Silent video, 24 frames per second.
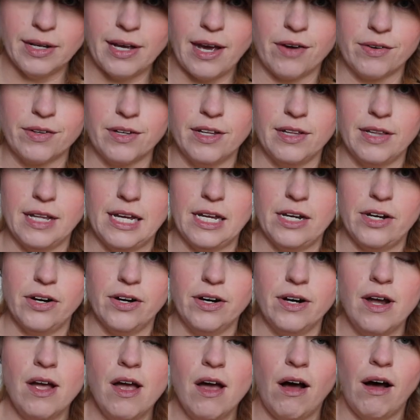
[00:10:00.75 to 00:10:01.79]

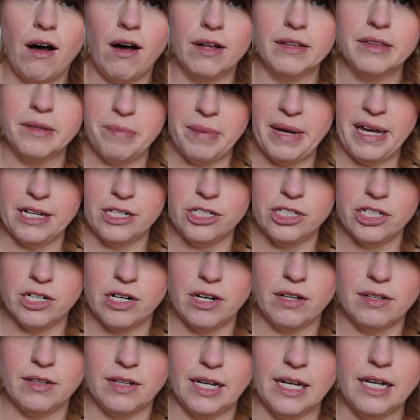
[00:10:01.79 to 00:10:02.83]
calculator on the page
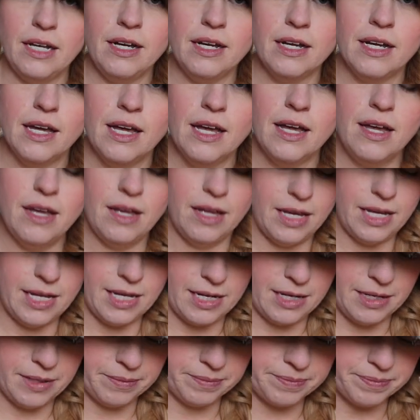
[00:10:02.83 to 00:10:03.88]
that I'll link
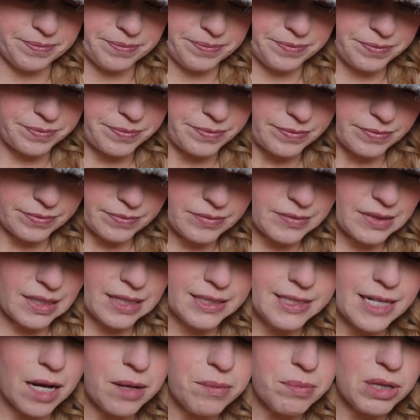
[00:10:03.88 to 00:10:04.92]
in
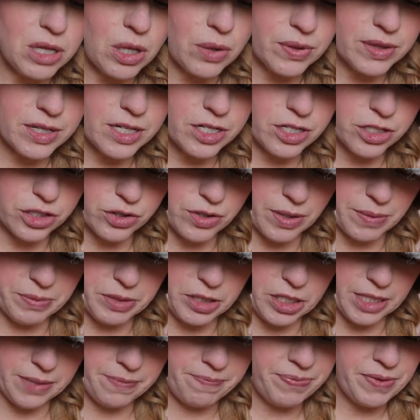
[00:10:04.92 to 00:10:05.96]
down below in the
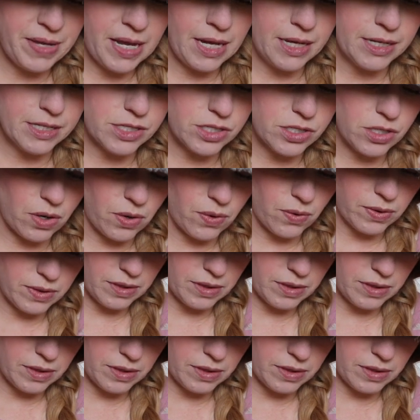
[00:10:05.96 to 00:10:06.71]
description. So